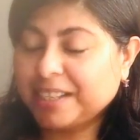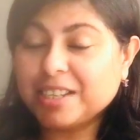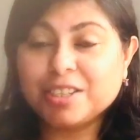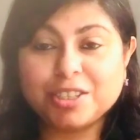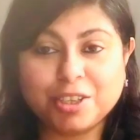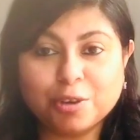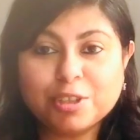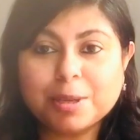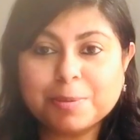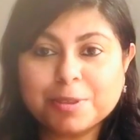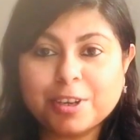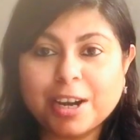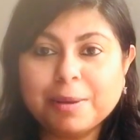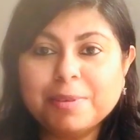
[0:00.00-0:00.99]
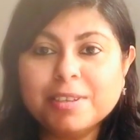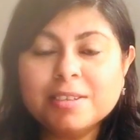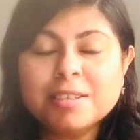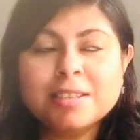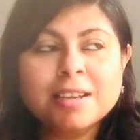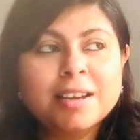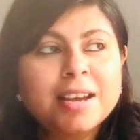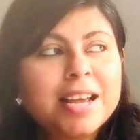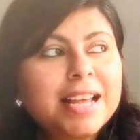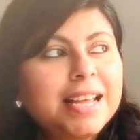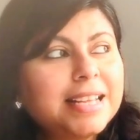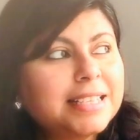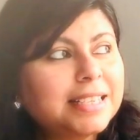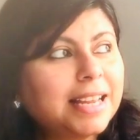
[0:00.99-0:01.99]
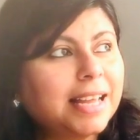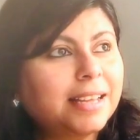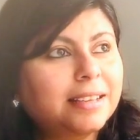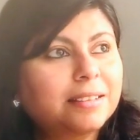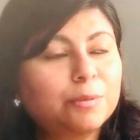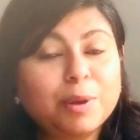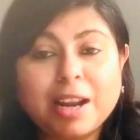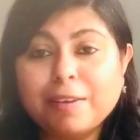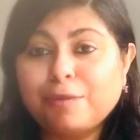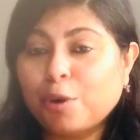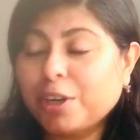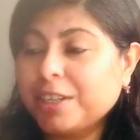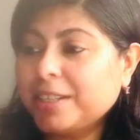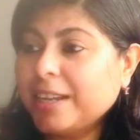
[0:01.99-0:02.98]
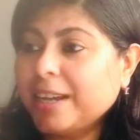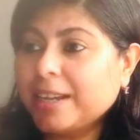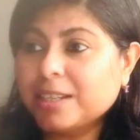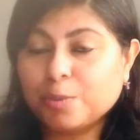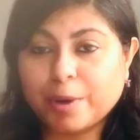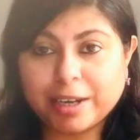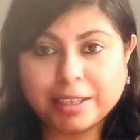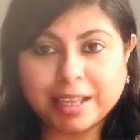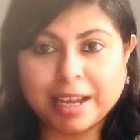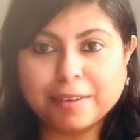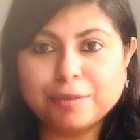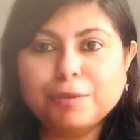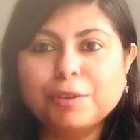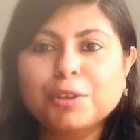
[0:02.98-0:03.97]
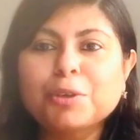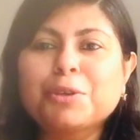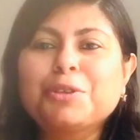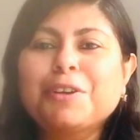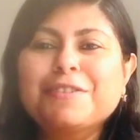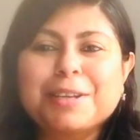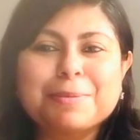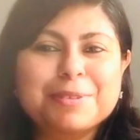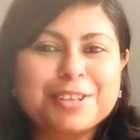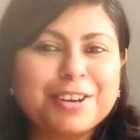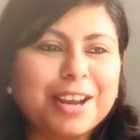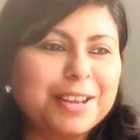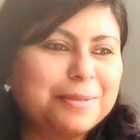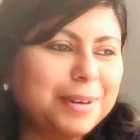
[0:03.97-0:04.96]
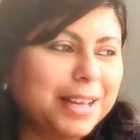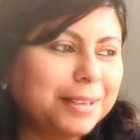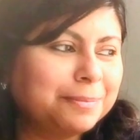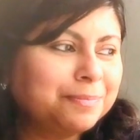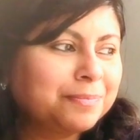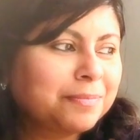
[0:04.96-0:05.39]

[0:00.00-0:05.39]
zero subscribers is like, well, I have 46, very thankful for those who have subscribed, but